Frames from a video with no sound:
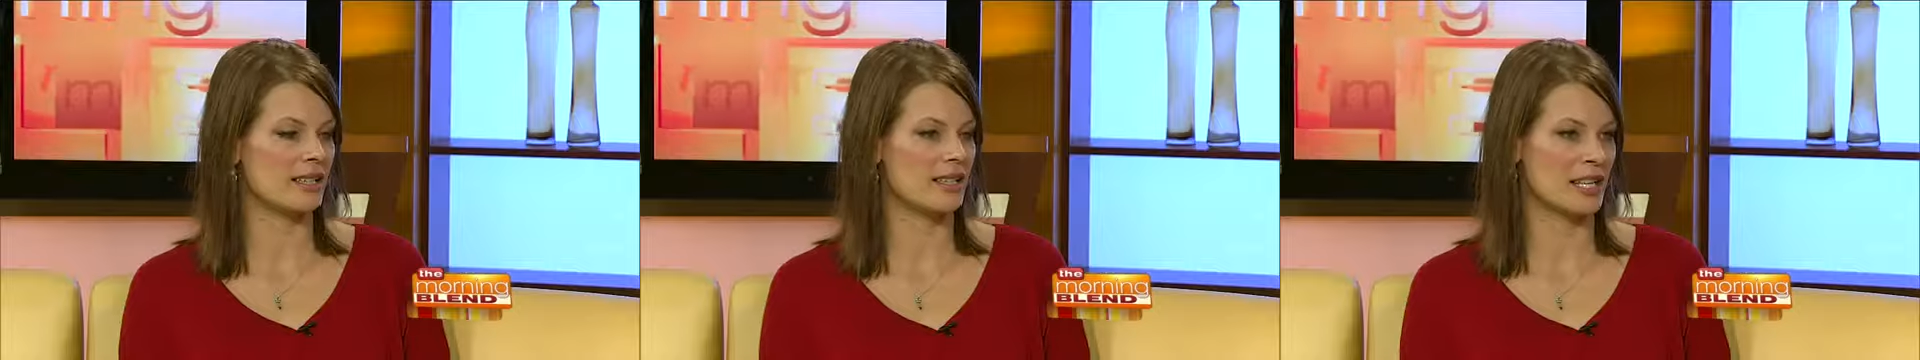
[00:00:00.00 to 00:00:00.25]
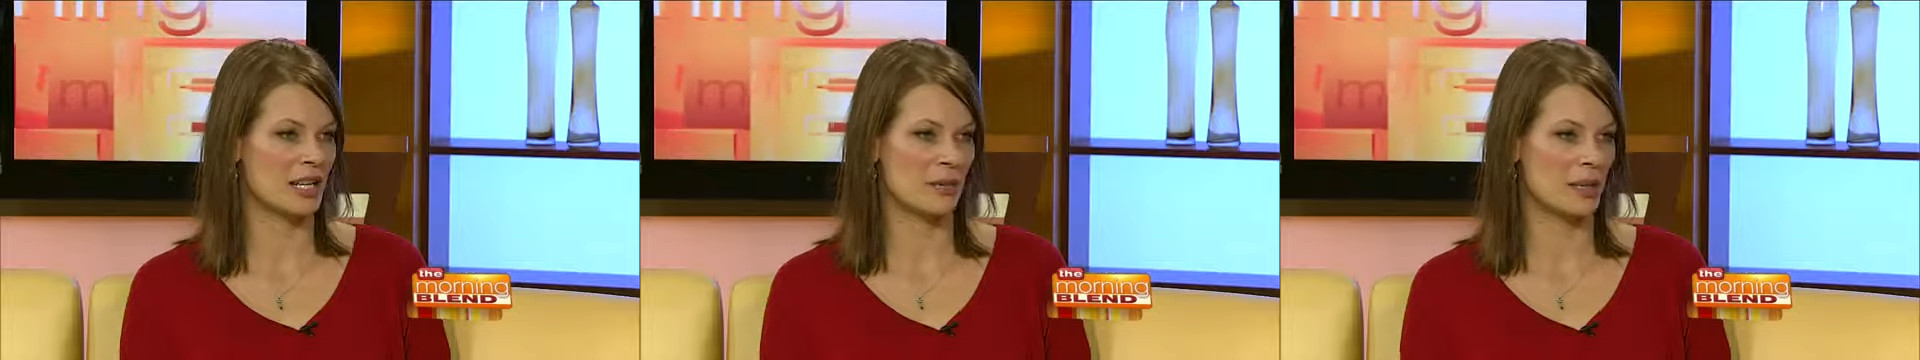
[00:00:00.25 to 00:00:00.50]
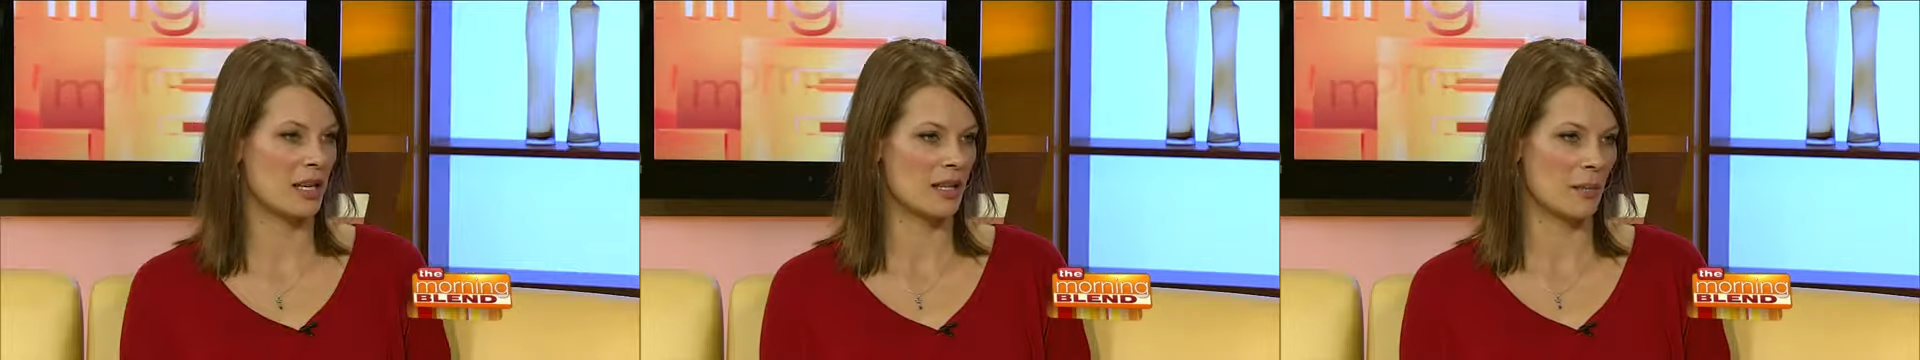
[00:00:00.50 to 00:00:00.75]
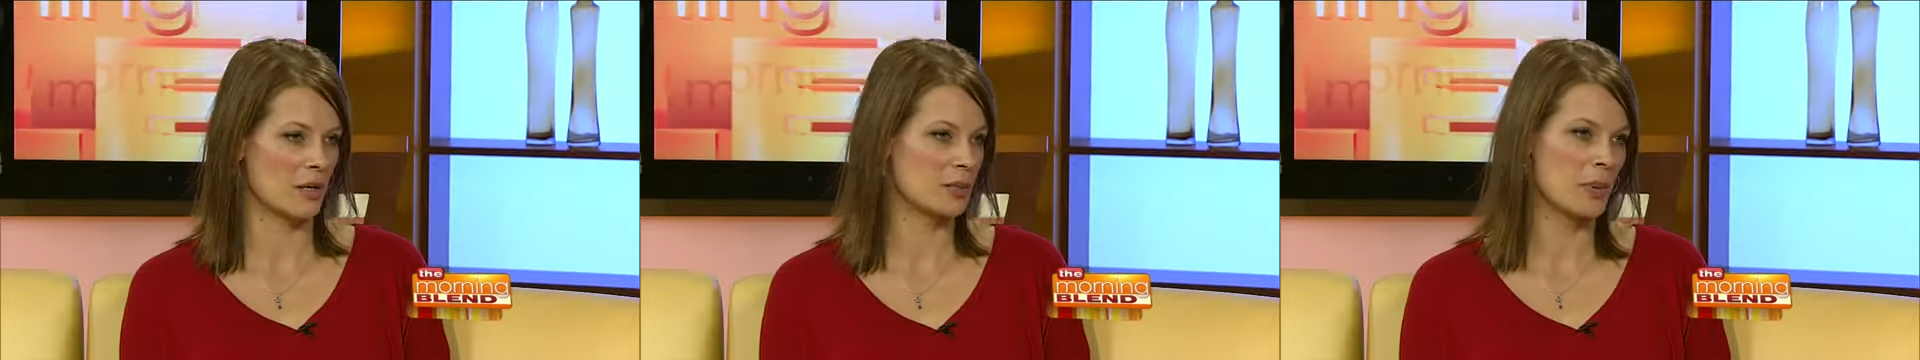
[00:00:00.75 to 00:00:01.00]
it's going to be
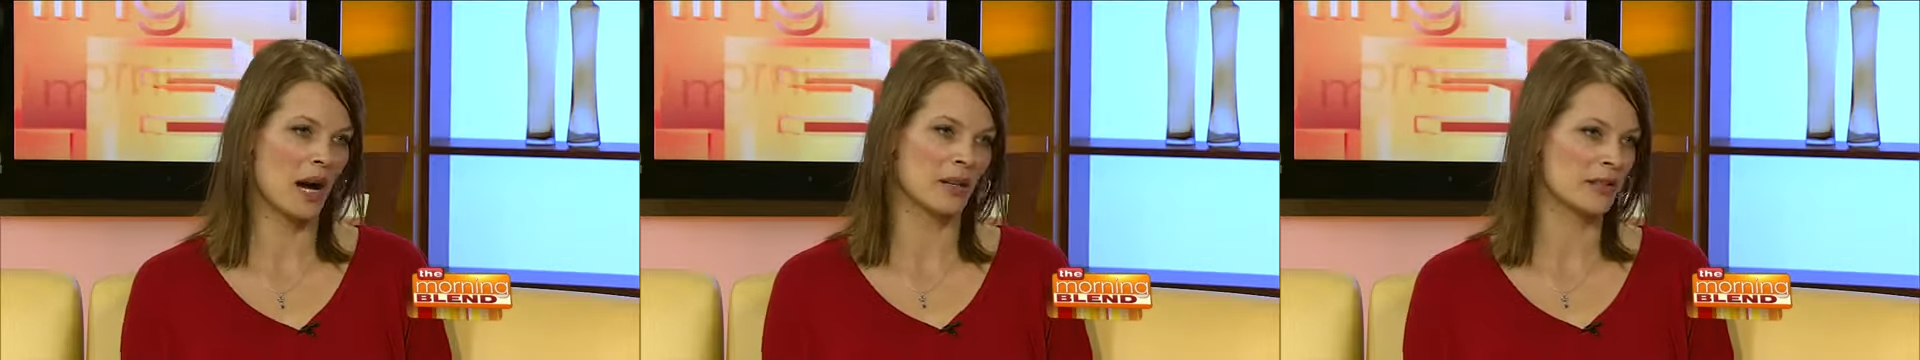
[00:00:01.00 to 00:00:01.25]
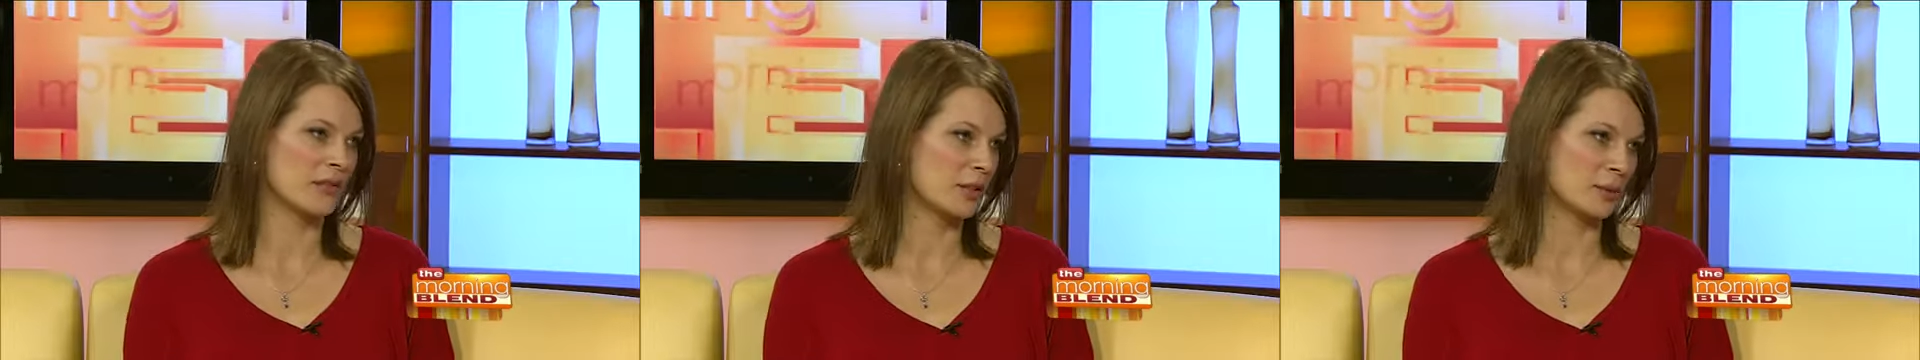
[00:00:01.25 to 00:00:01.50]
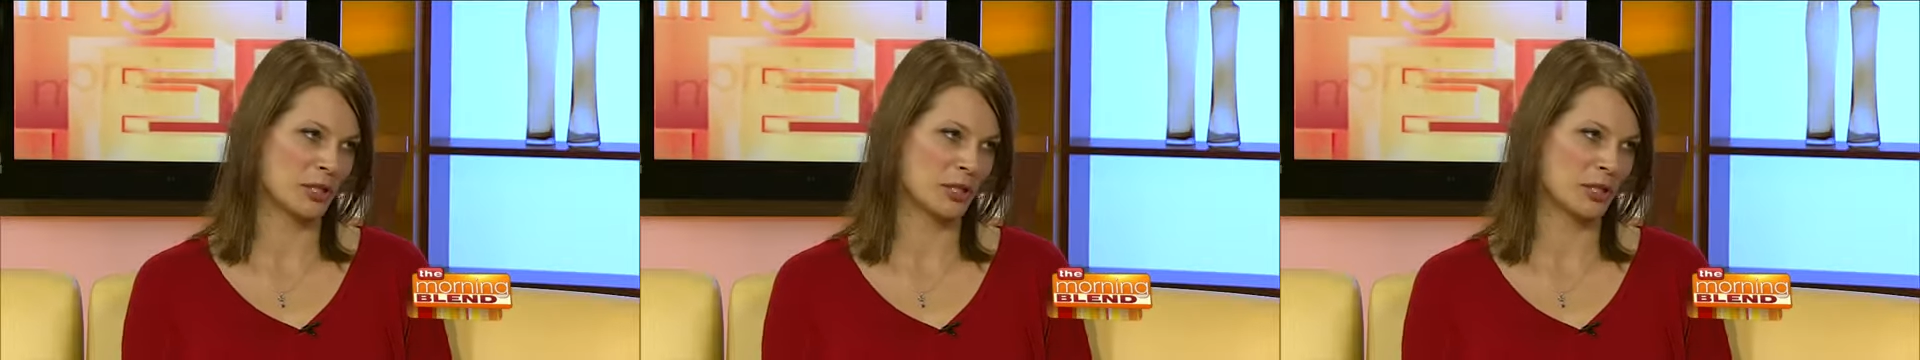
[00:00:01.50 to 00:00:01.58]
the most powerful,